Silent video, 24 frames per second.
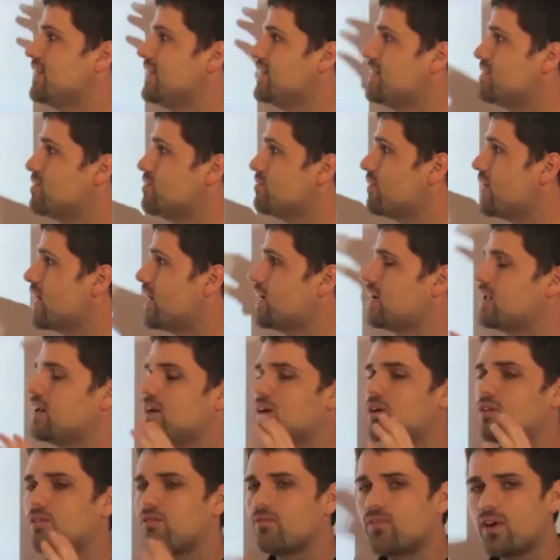
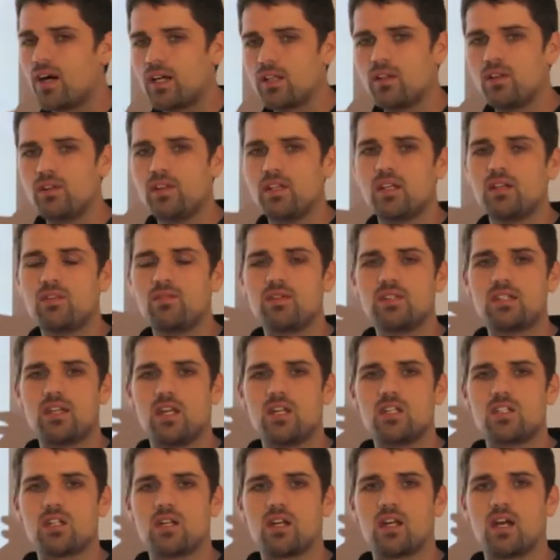Invite, follow the
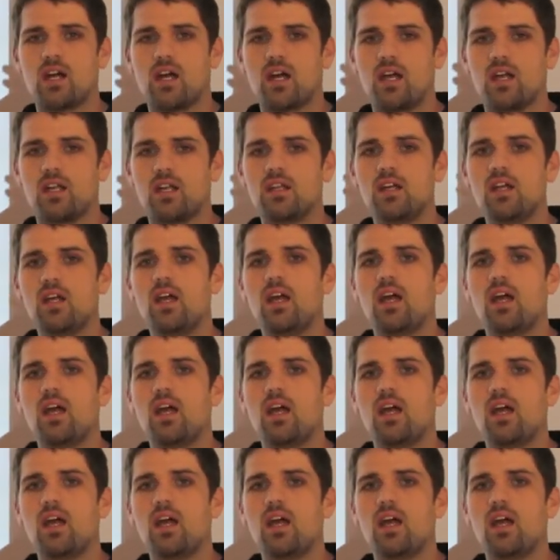invitation guide.